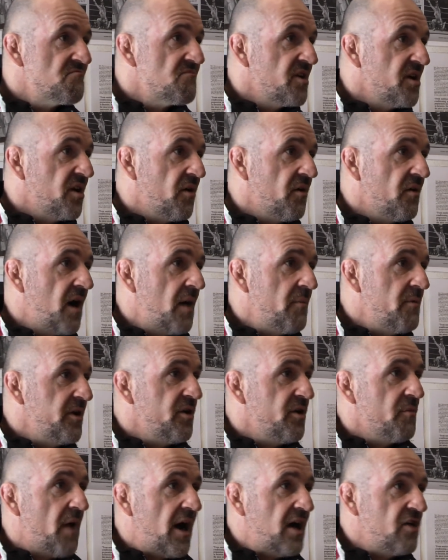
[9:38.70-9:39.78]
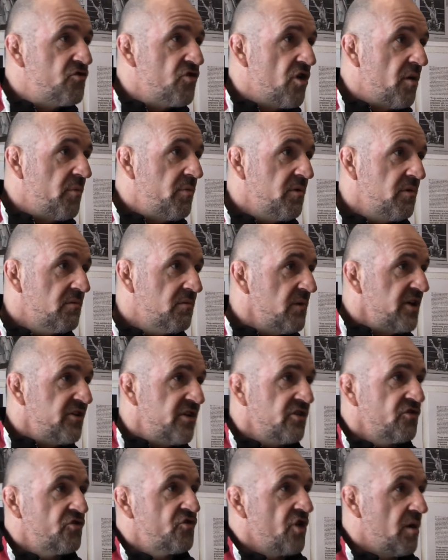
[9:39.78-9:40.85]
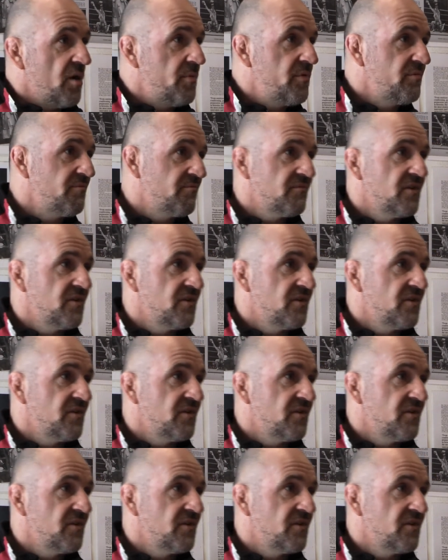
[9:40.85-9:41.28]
You know, I'm here doing my job, it's his job.